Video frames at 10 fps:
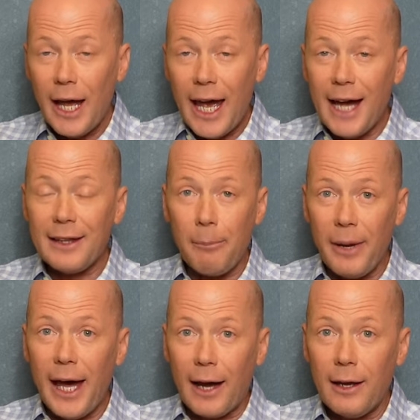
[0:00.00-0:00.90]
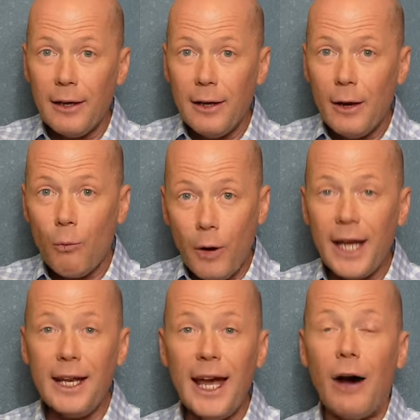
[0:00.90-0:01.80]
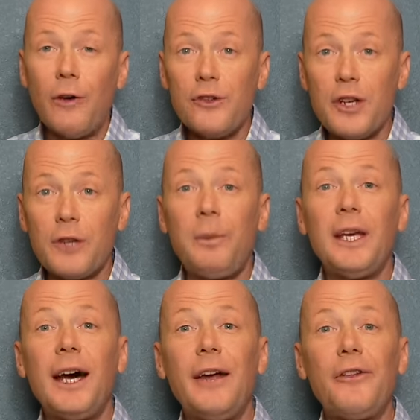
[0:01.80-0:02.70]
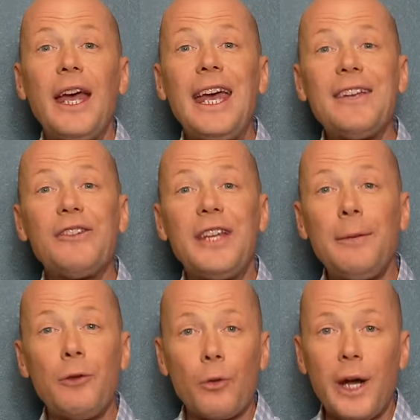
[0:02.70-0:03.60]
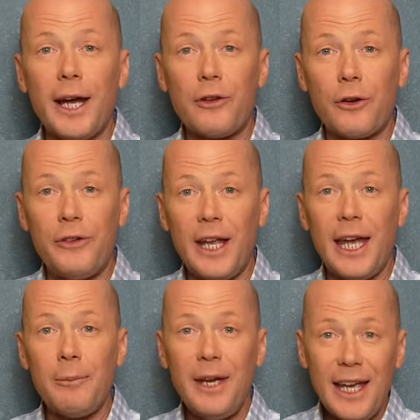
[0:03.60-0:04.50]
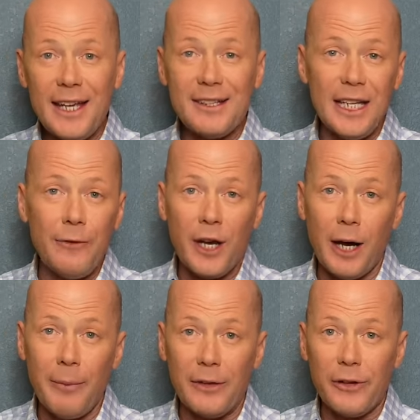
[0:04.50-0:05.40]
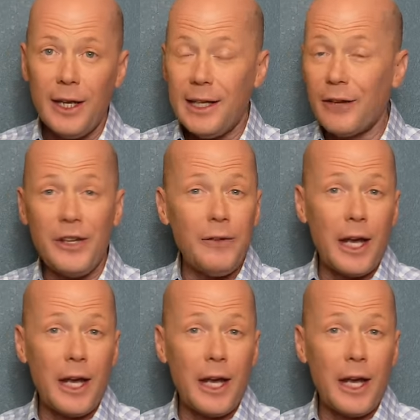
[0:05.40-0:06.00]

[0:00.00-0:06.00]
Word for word: at the back right now, just because his team director's name is Steve Cummings. Now, Steve